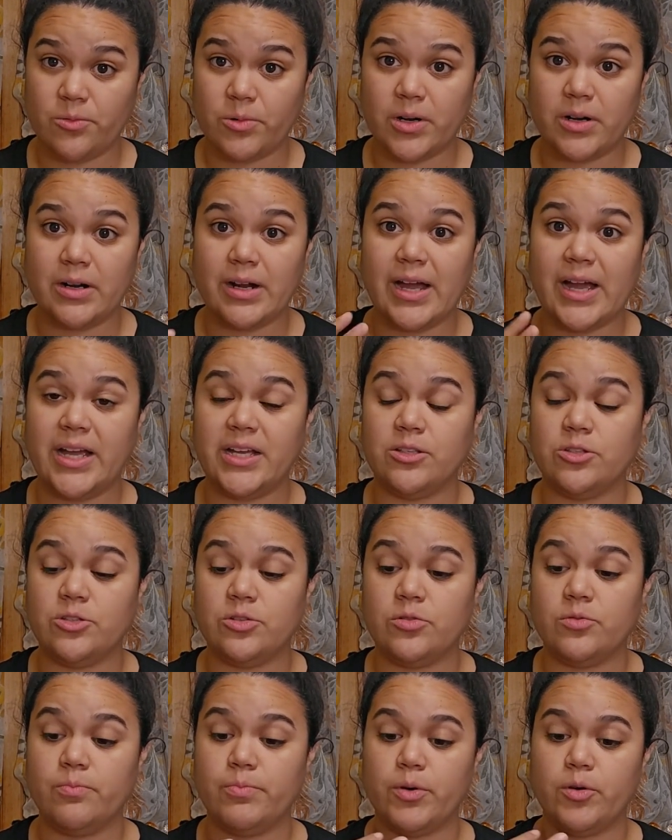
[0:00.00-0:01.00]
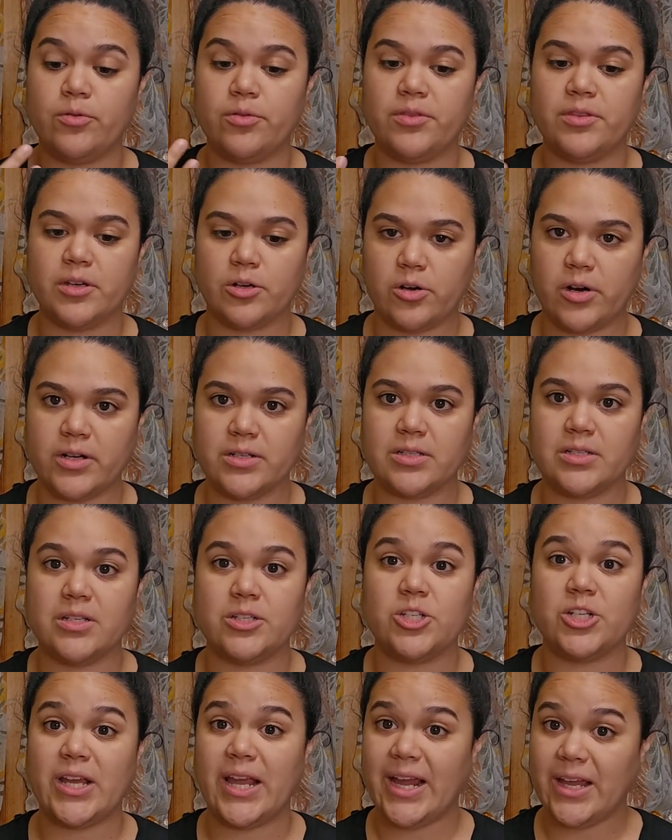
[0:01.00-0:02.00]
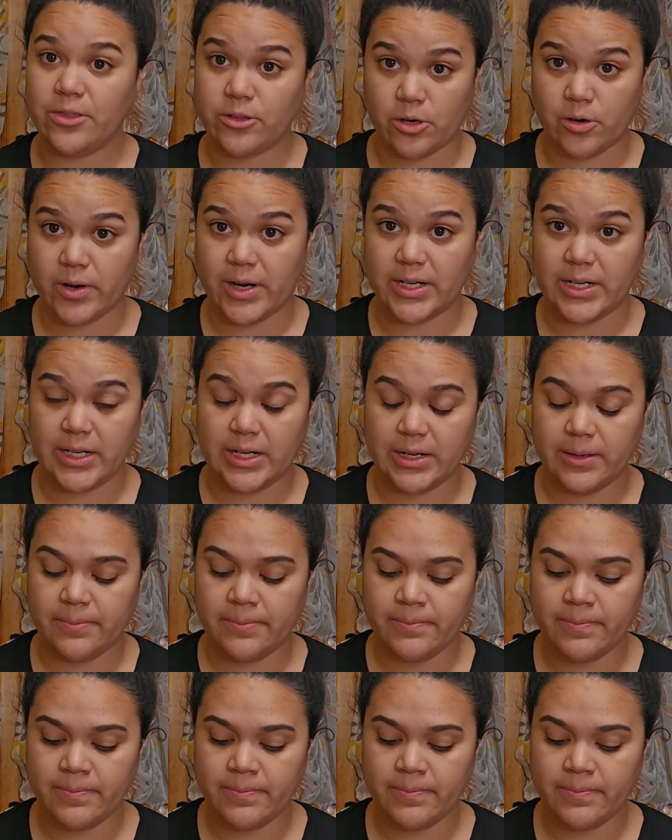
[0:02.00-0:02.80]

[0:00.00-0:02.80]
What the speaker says: where I do both the cross stitching and the chronic.